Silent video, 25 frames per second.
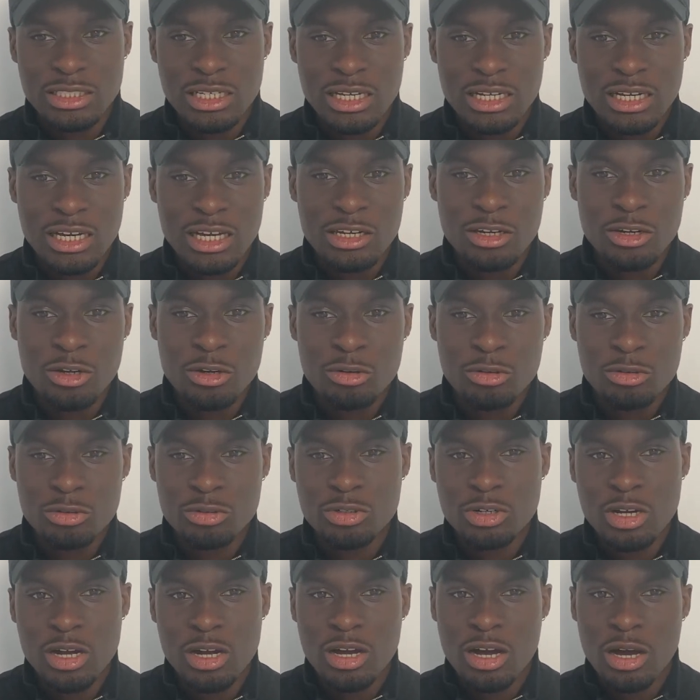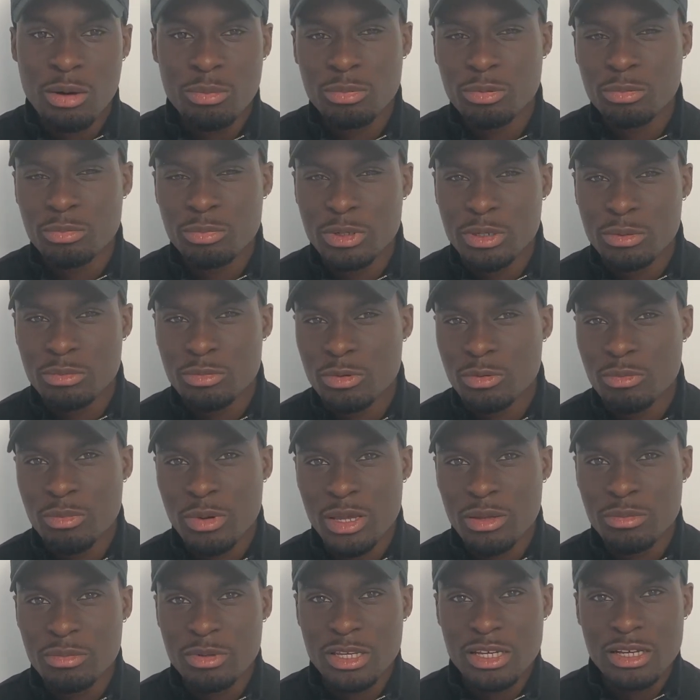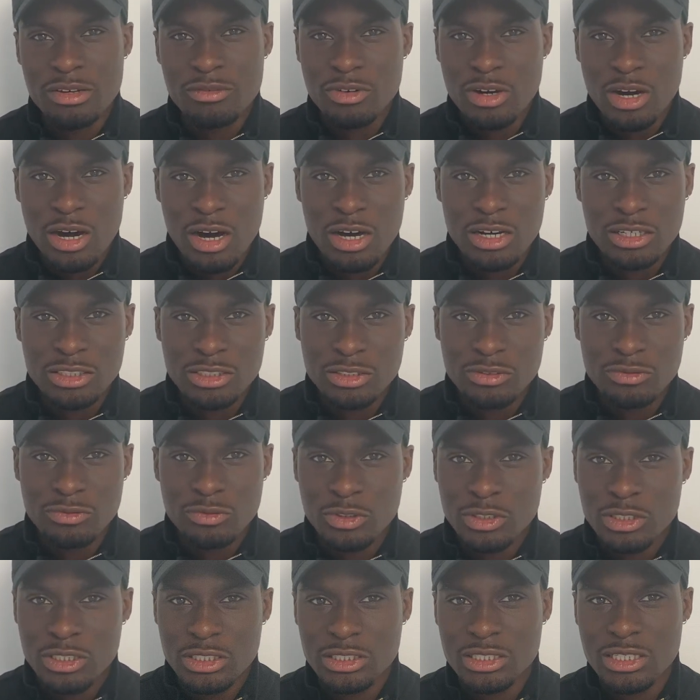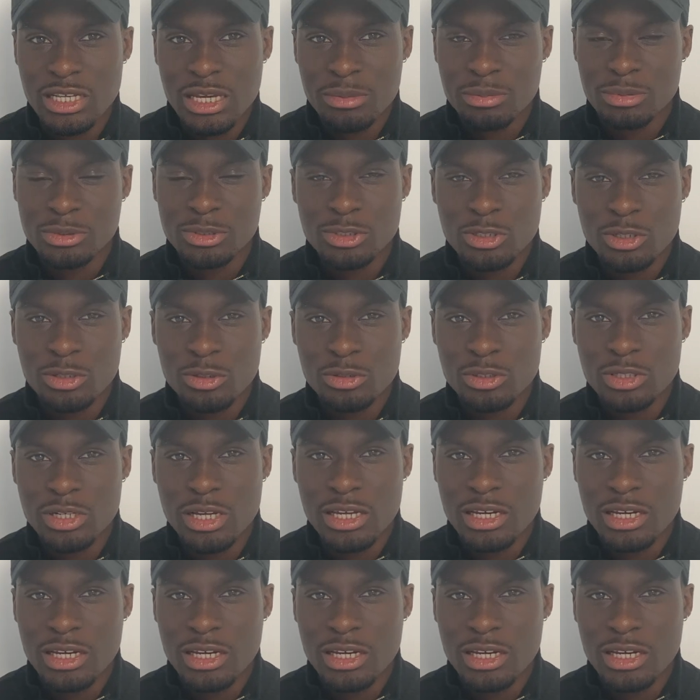like I know a couple people maybe have asked for this episode,